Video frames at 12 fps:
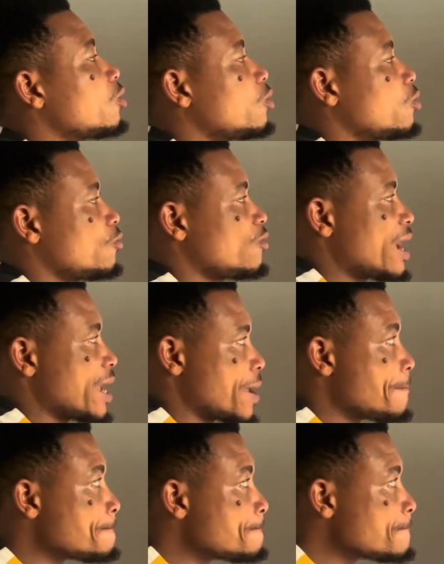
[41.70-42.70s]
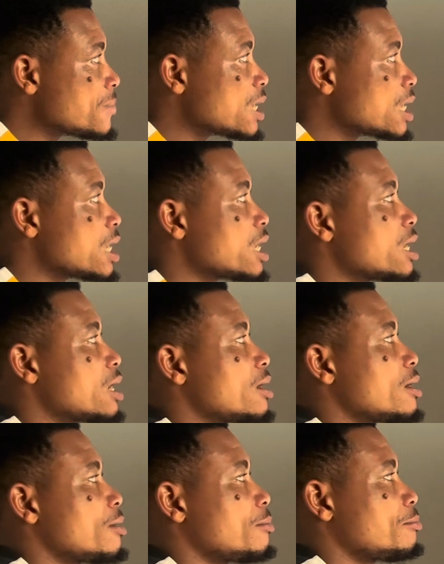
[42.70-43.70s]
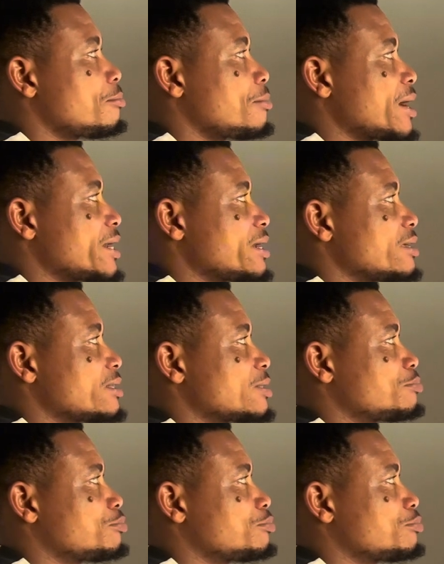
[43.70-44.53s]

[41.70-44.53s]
over m minus